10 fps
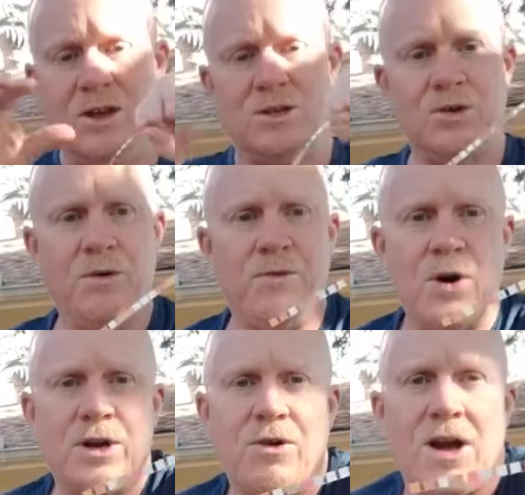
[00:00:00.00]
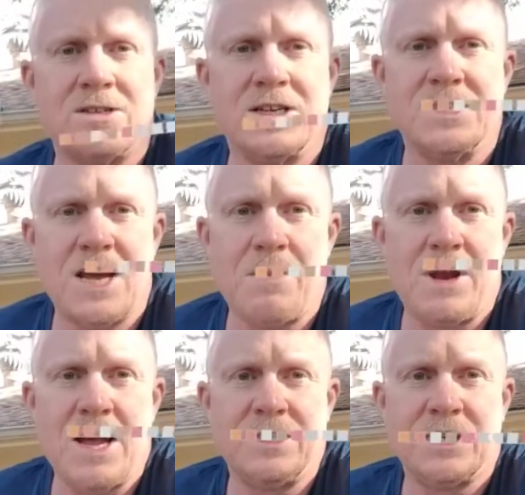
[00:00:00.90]
avoid
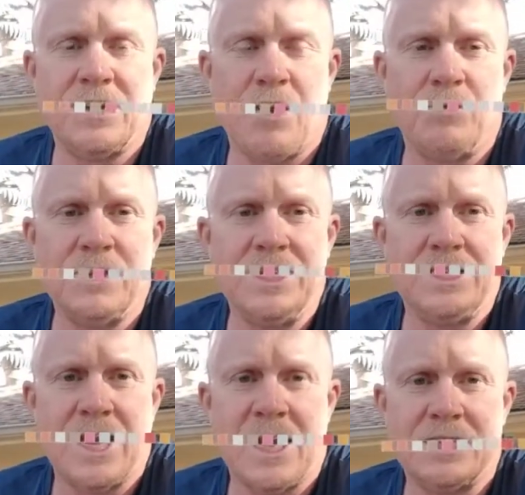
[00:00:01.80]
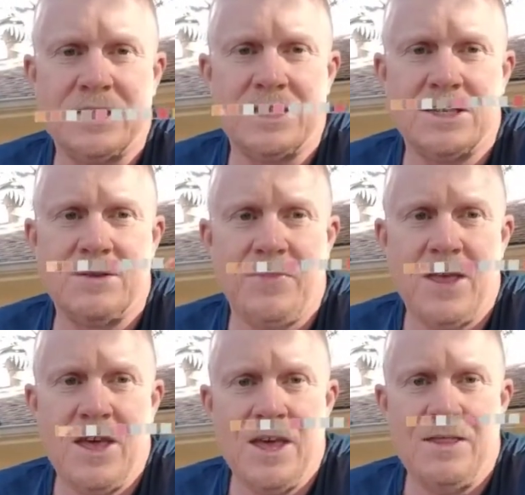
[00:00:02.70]
cross-contamination, only touch
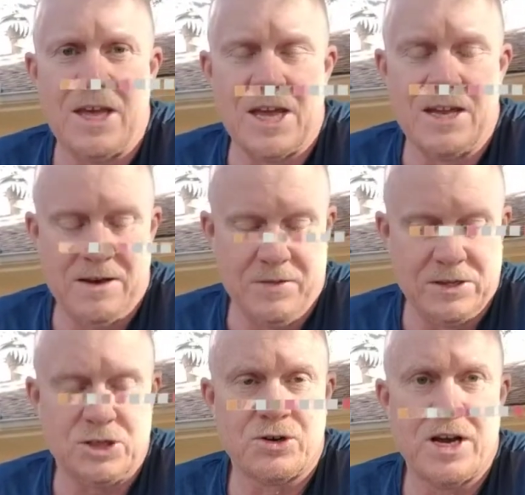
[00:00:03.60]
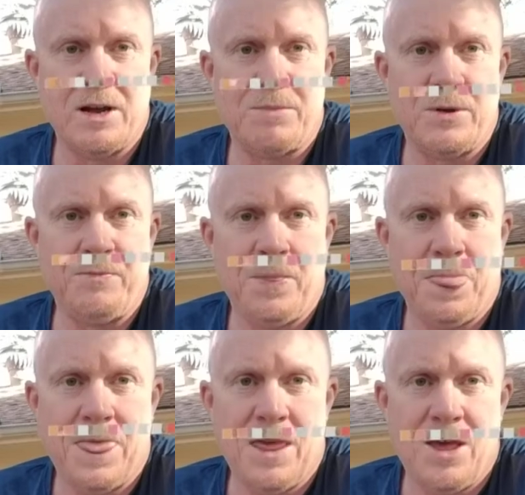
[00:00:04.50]
the end of the strip
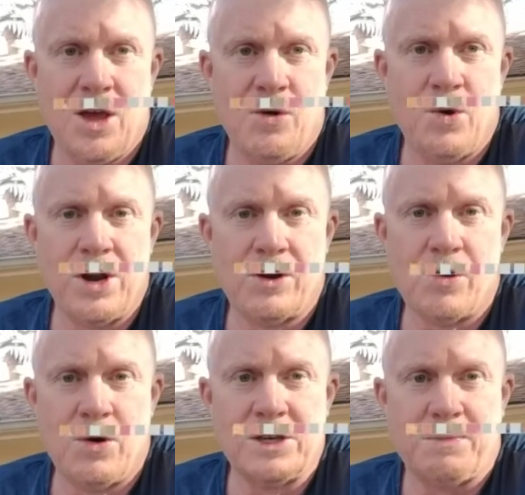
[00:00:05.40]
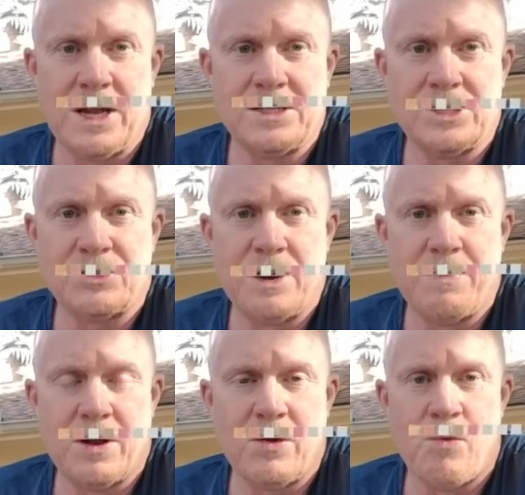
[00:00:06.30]
where you're going to place a
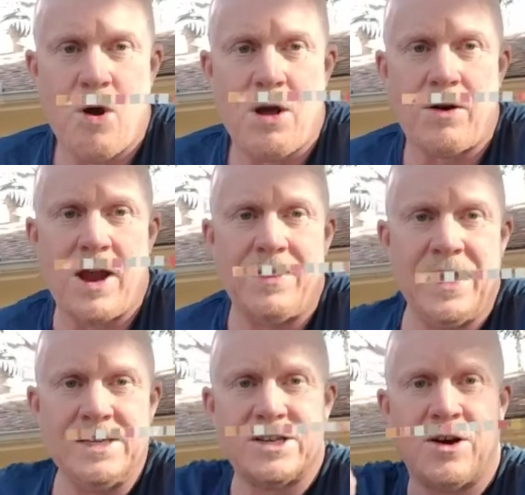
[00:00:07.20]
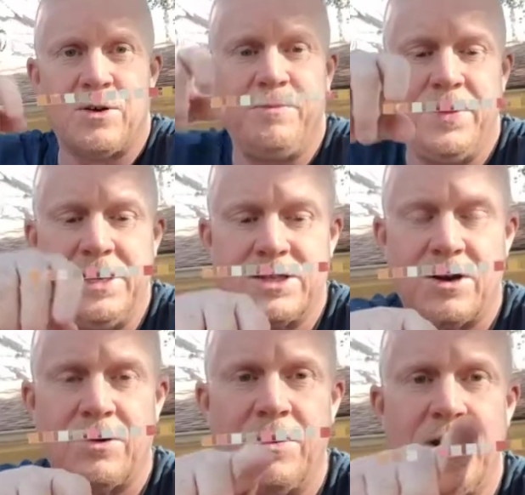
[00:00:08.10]
strip into the water. And these are